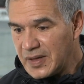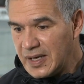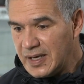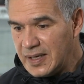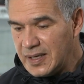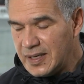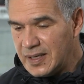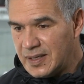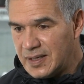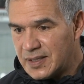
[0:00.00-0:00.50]

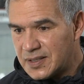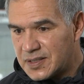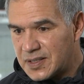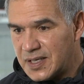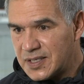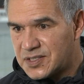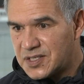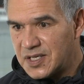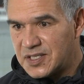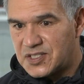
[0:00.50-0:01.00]

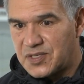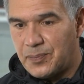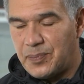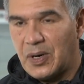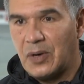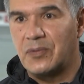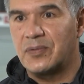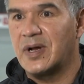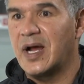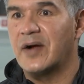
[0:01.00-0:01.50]
it's, it's
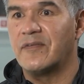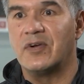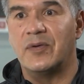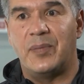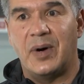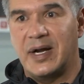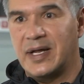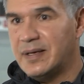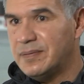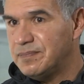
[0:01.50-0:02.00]
about
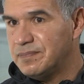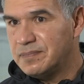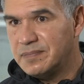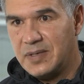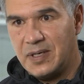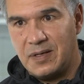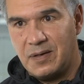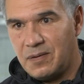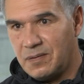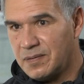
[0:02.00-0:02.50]
everybody.
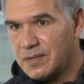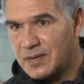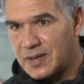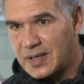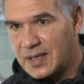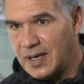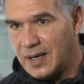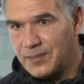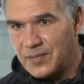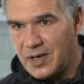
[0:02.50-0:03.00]
You know,
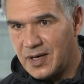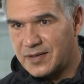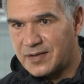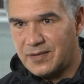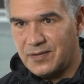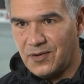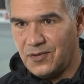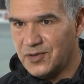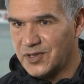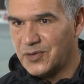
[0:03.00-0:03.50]
like I'm not
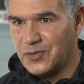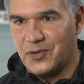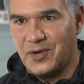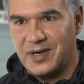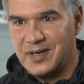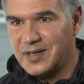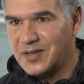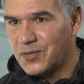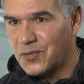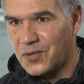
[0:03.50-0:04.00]
the only
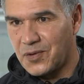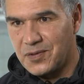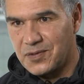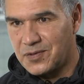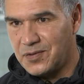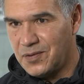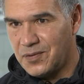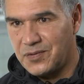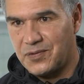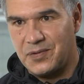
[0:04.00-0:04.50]
one in the
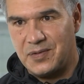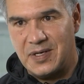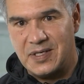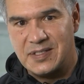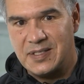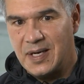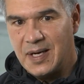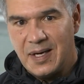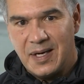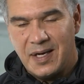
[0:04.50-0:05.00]
world going through
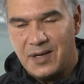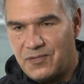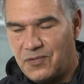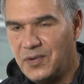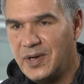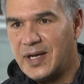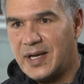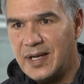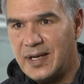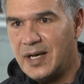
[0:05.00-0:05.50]
this. If
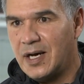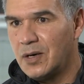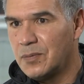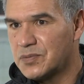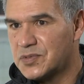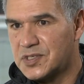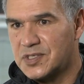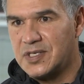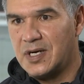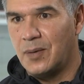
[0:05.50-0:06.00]
we can
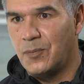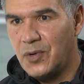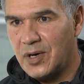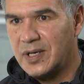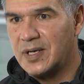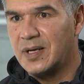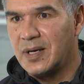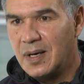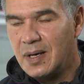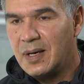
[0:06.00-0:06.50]
help
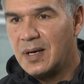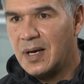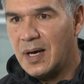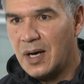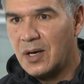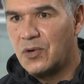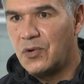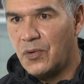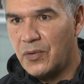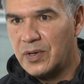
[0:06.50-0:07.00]
someone
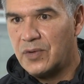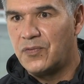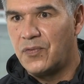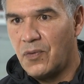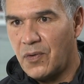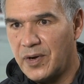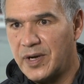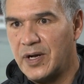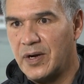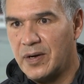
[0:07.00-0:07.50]
uh, going
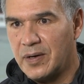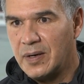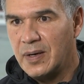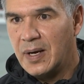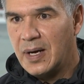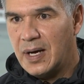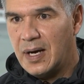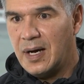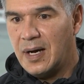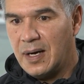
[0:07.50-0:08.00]
forward here
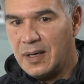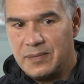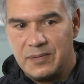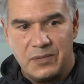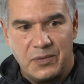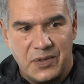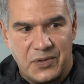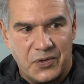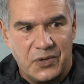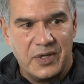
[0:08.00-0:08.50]
uh,
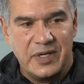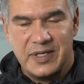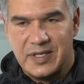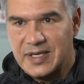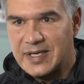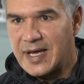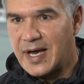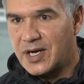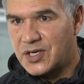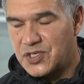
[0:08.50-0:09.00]
with early
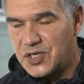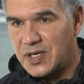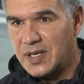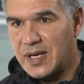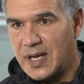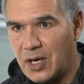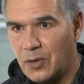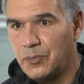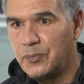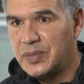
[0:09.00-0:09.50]
detection
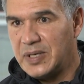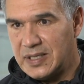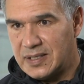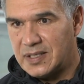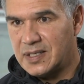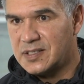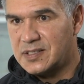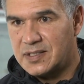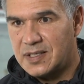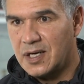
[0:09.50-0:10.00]
and help beat
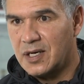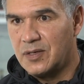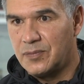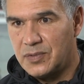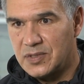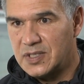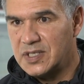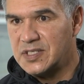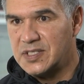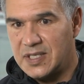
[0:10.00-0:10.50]
this
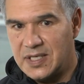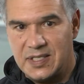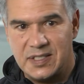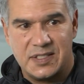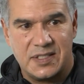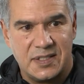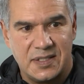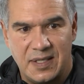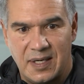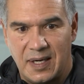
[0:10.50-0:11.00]
terrible
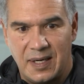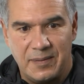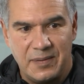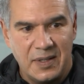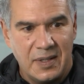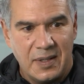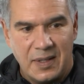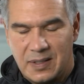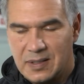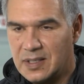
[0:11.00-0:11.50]
disease, uh,
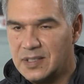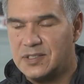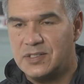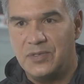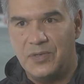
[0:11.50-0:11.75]
let's